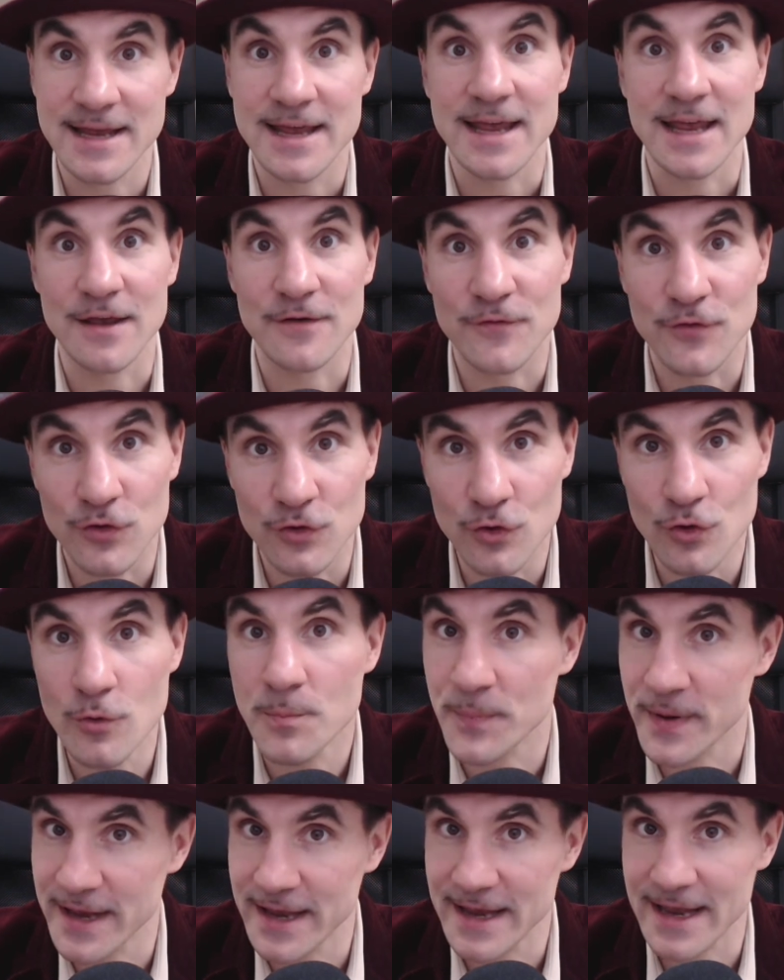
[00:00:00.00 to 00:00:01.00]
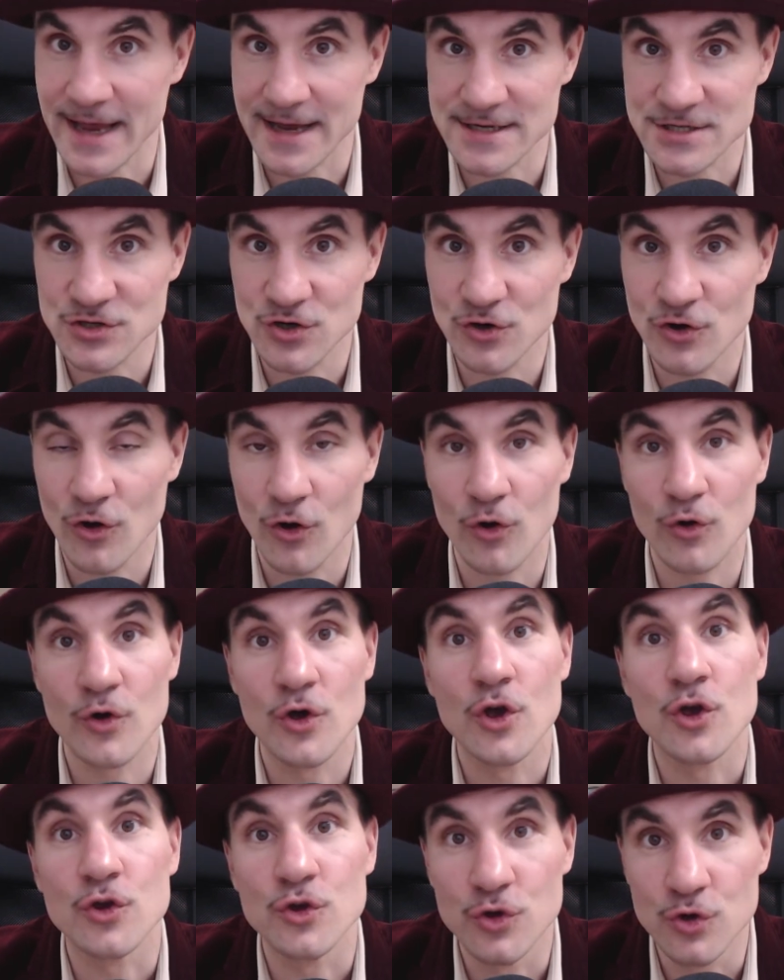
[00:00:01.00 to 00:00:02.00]
If you pay as you go,
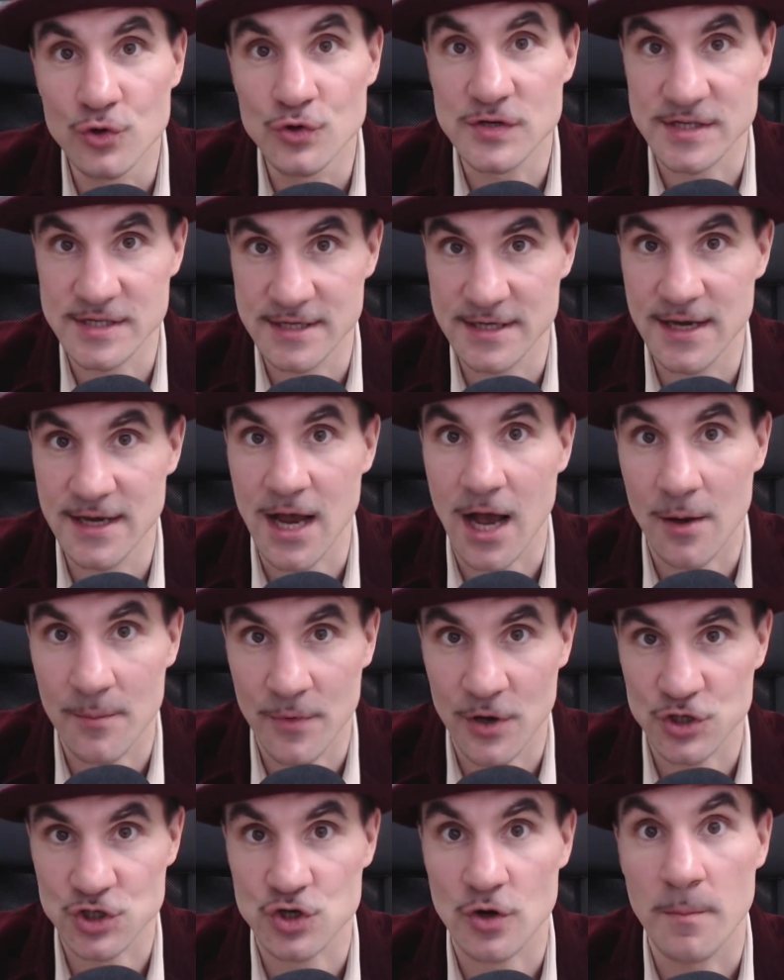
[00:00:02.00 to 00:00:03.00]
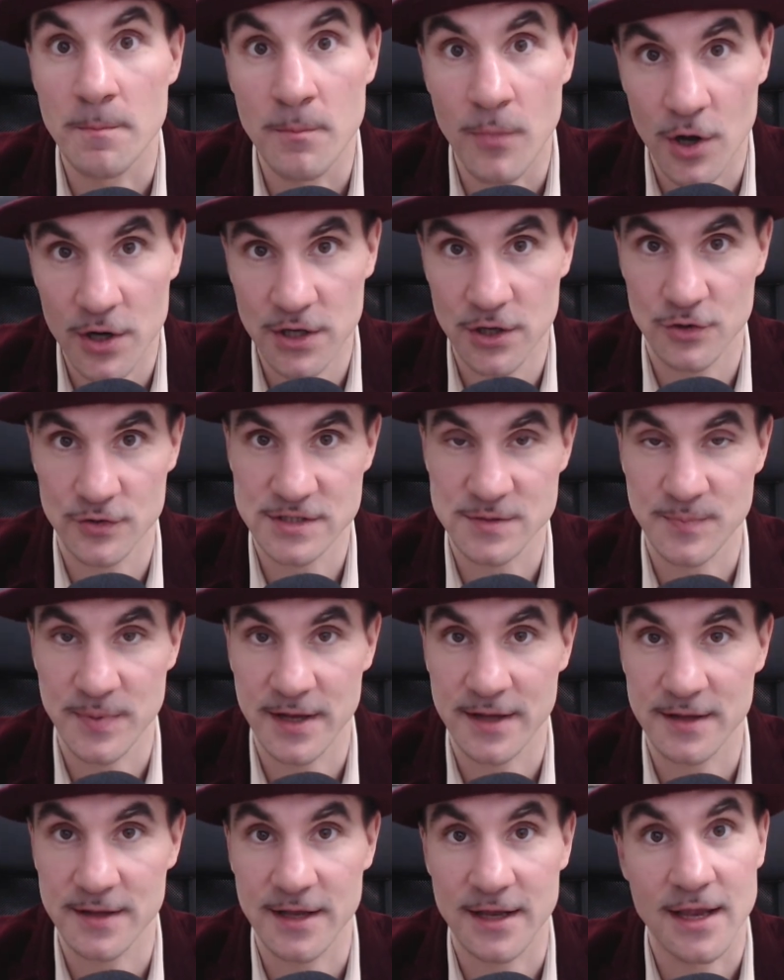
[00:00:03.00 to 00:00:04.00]
you see how much money you're
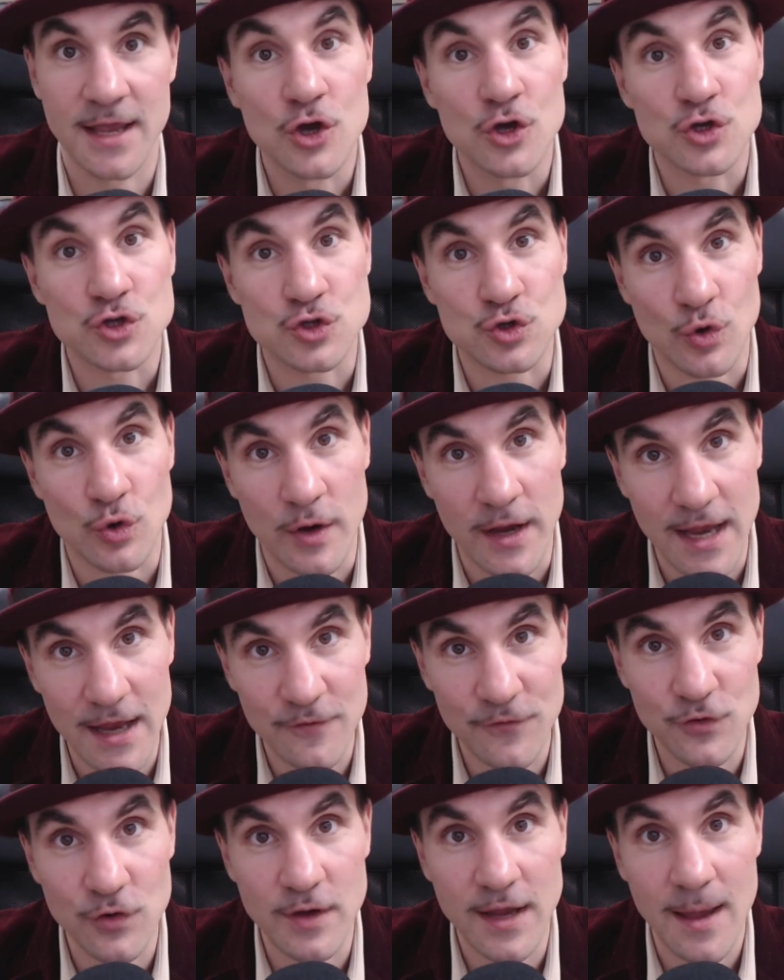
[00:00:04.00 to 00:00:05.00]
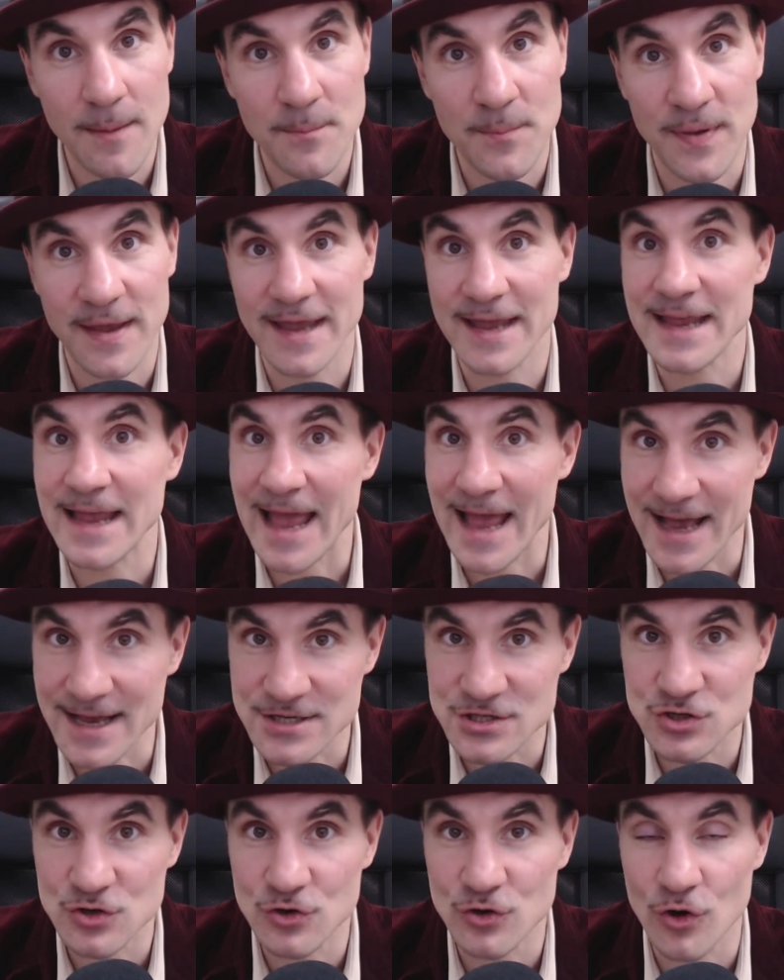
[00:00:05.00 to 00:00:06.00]
spending. So if you can pay
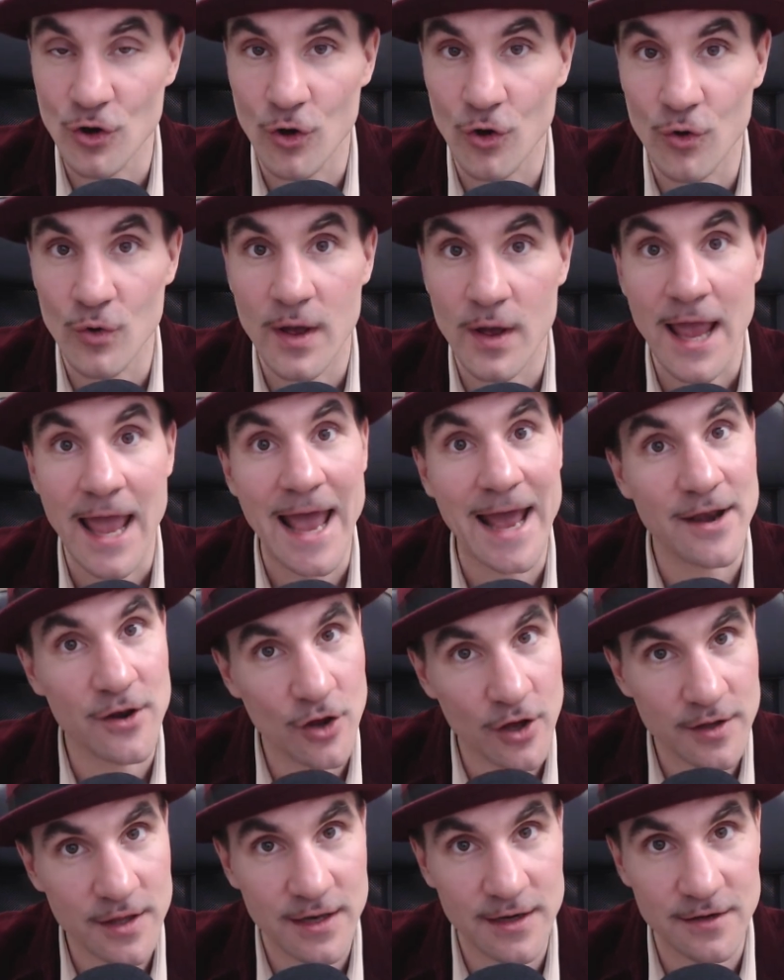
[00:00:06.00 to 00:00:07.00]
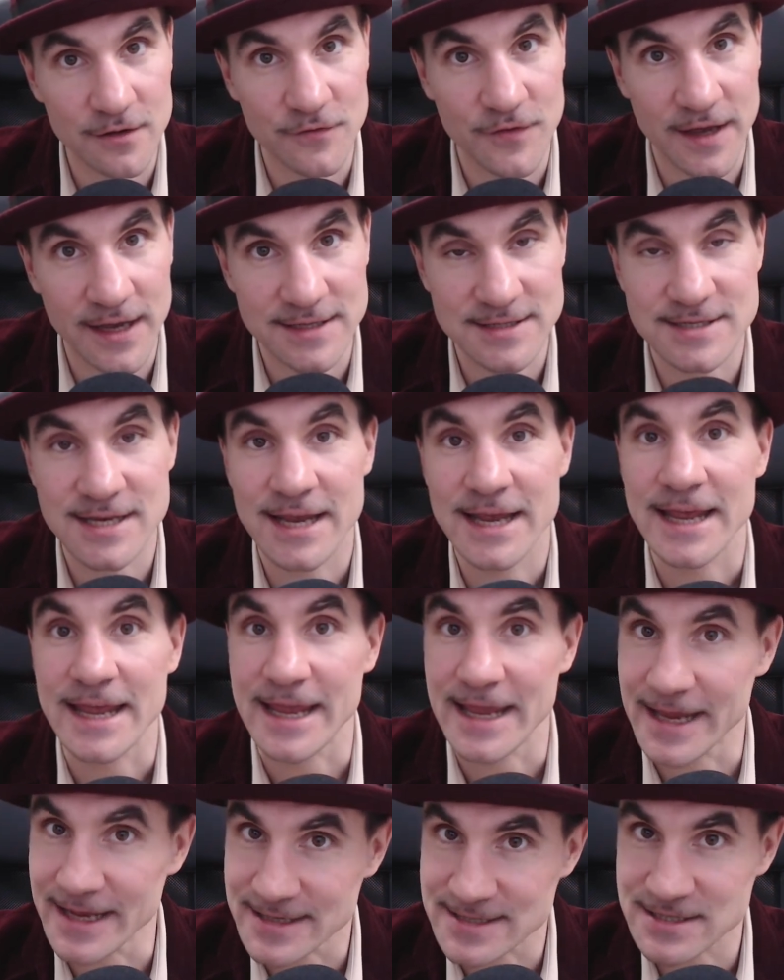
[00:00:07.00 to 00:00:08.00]
as you go and not in advance,
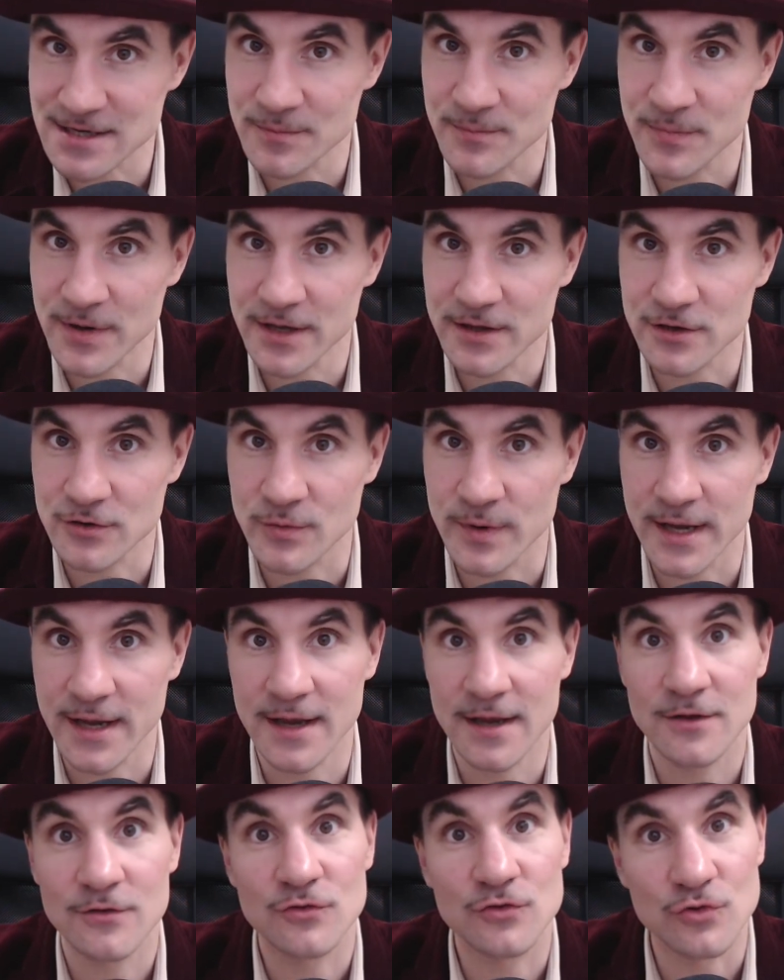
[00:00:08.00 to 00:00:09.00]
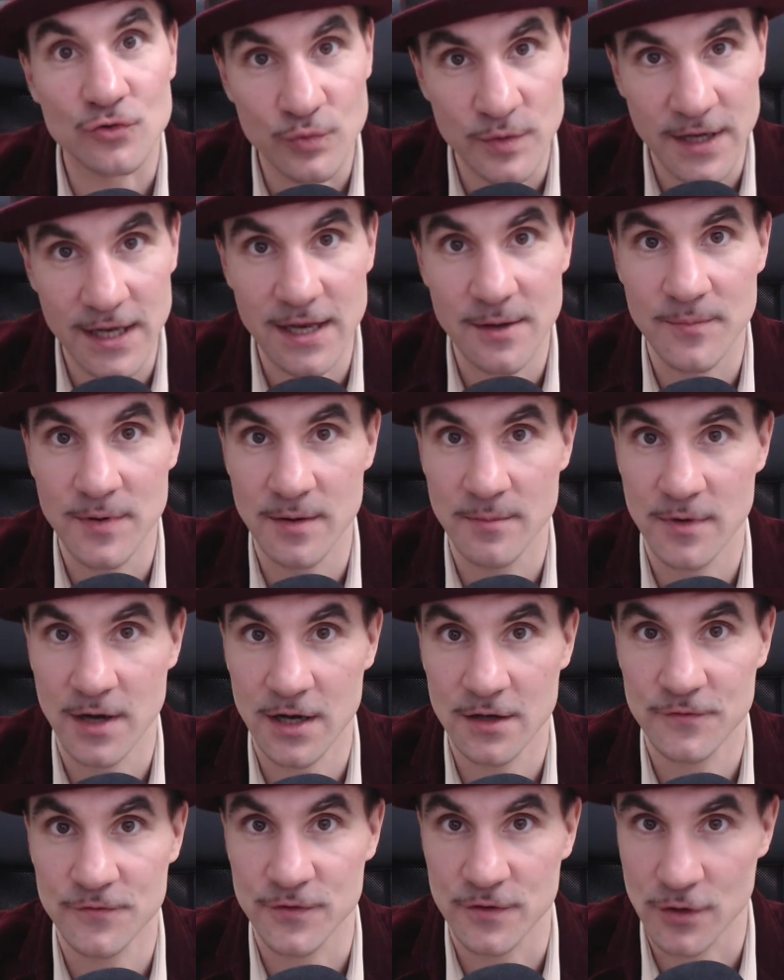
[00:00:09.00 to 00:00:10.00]
it's a better way to really be
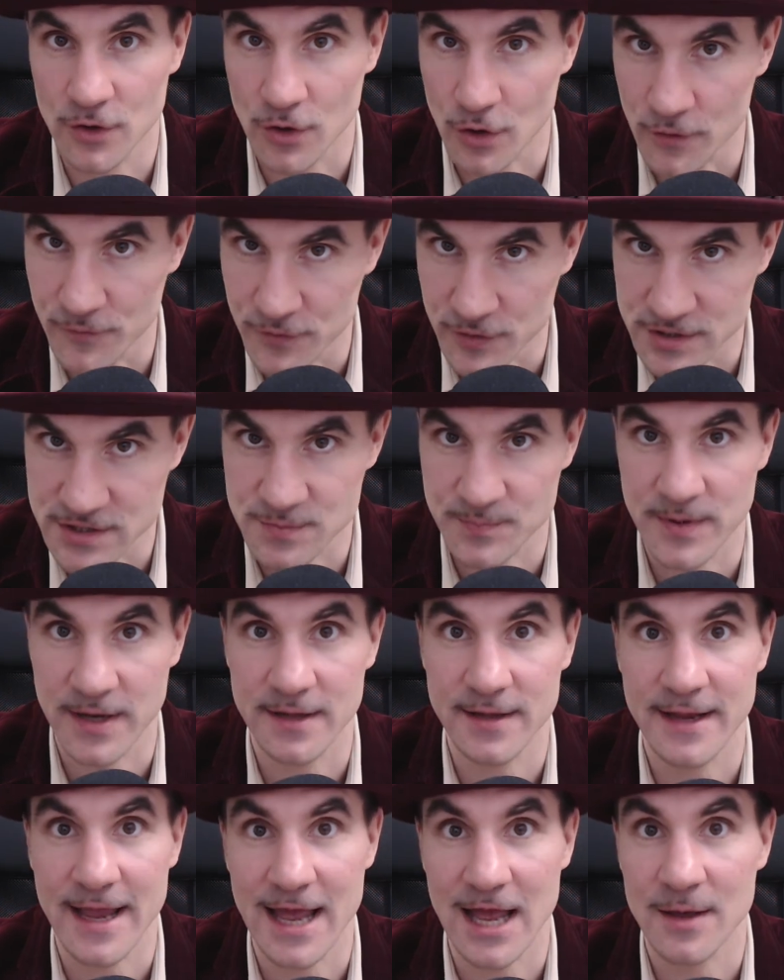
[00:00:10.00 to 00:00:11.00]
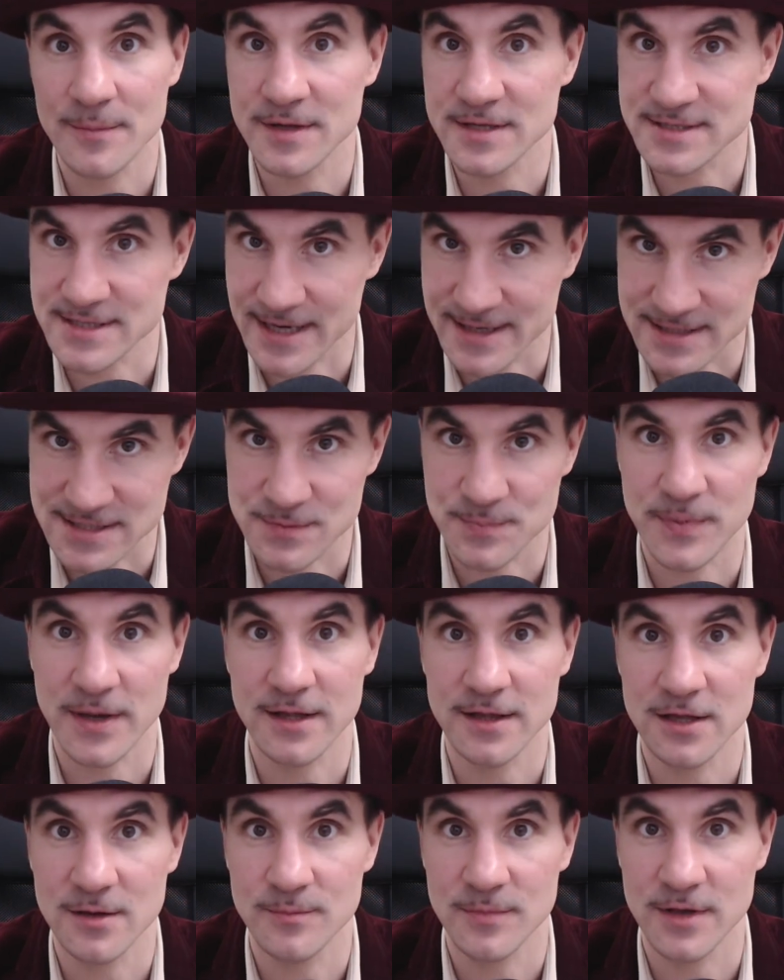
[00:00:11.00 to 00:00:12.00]
mindful of your spending habits and
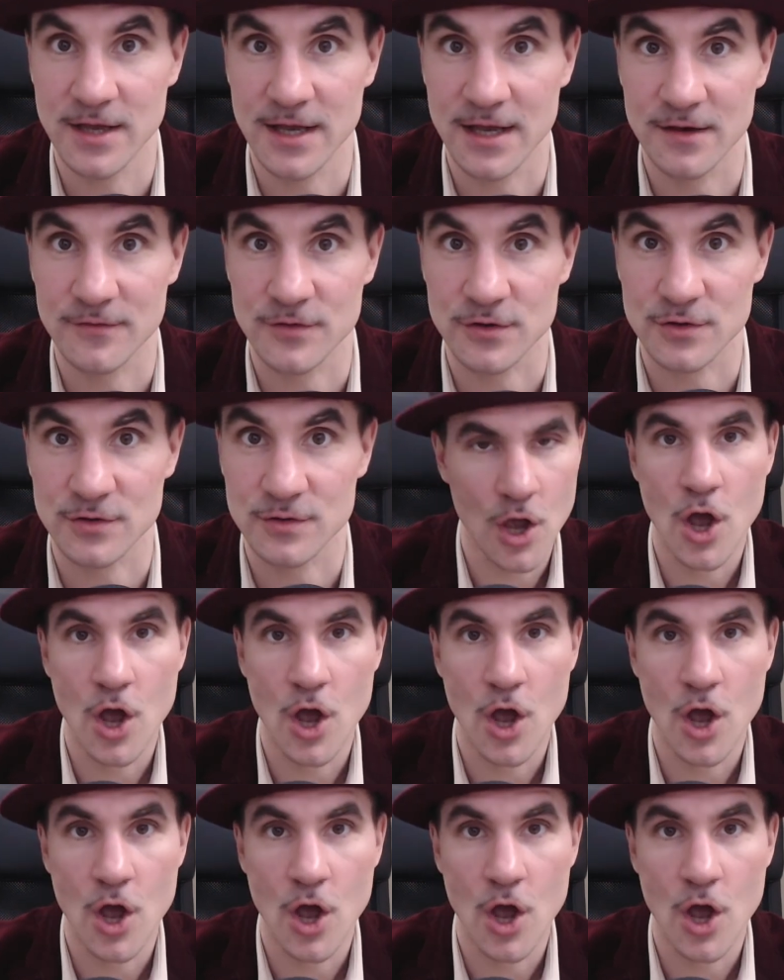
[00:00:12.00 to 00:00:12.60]
spending behavior.